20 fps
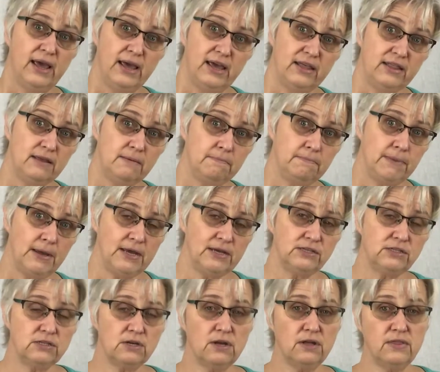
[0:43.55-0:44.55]
and then
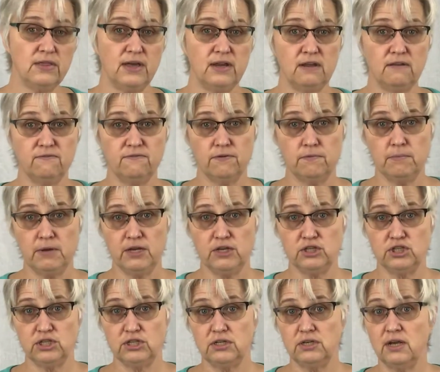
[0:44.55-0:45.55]
based on that
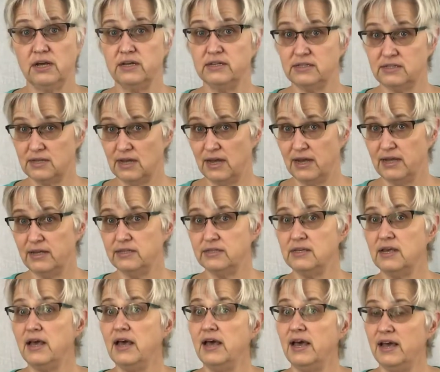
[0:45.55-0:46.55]
information
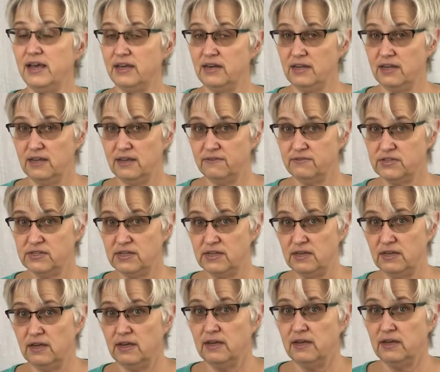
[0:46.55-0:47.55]
assigns an
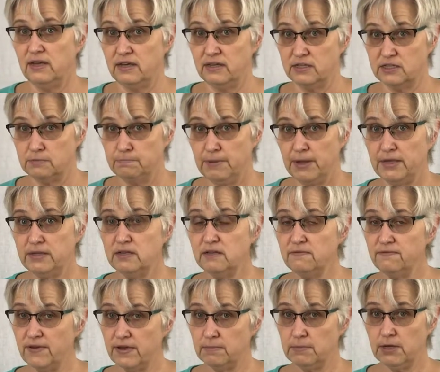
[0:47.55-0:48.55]
EFC,
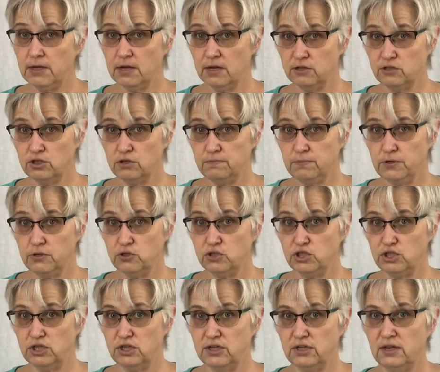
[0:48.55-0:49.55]
expected family
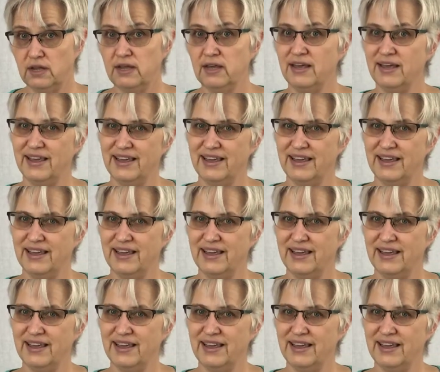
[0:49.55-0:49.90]
contribution,